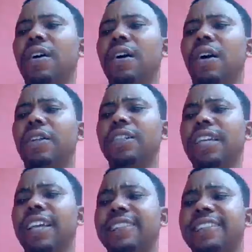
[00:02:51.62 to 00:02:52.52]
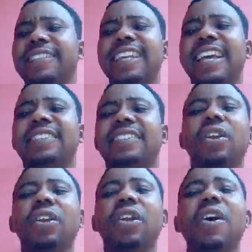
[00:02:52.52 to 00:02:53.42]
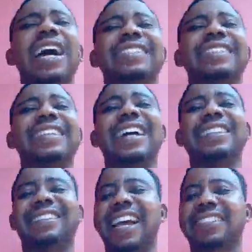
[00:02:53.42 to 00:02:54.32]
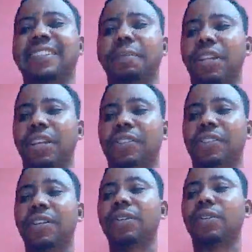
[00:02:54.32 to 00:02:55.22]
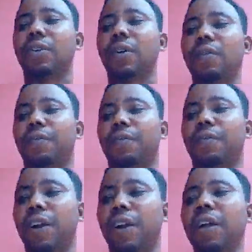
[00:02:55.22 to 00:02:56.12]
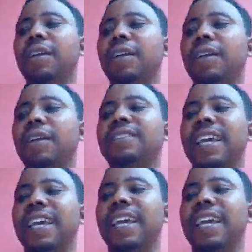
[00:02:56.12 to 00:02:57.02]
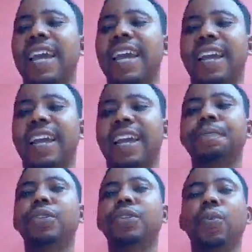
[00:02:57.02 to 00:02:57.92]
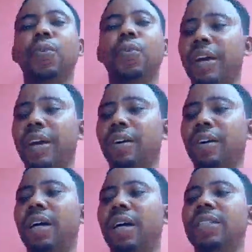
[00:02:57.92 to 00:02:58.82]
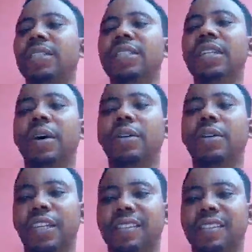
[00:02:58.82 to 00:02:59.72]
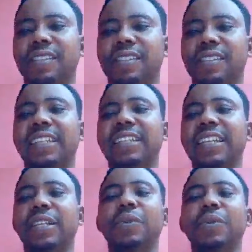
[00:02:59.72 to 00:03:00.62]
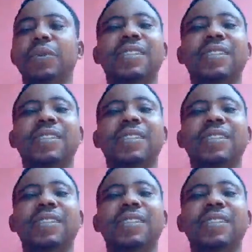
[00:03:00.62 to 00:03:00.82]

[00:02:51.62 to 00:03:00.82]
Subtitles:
on it takes longer than 30 minutes to confirm, then you will notice that it will